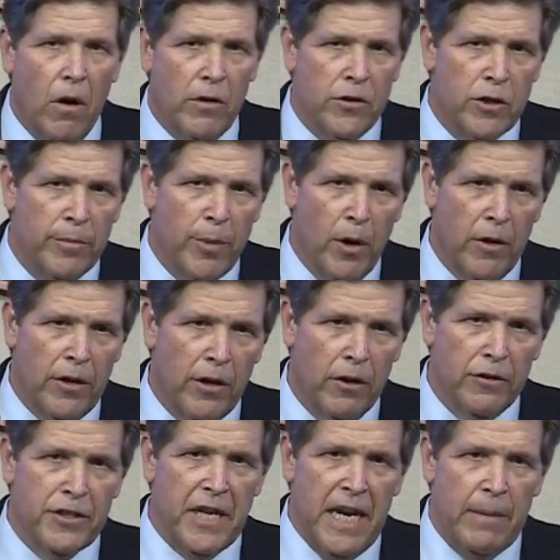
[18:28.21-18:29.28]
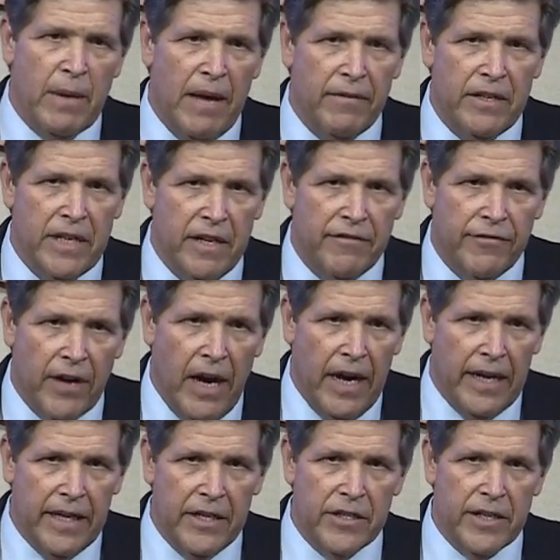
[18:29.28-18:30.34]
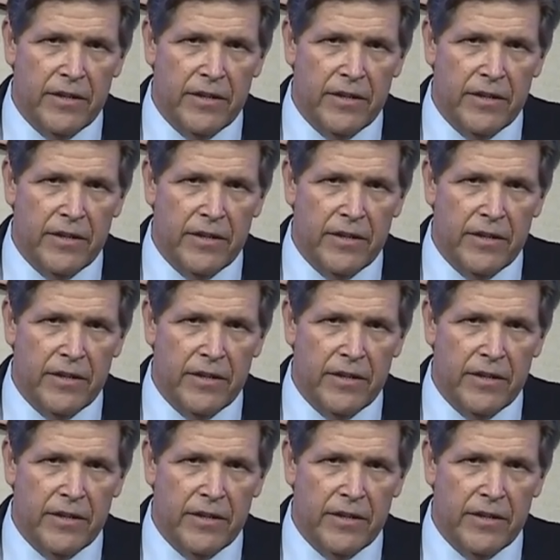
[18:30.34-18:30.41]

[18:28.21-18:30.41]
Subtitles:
Auditor Byrd and her team have identified is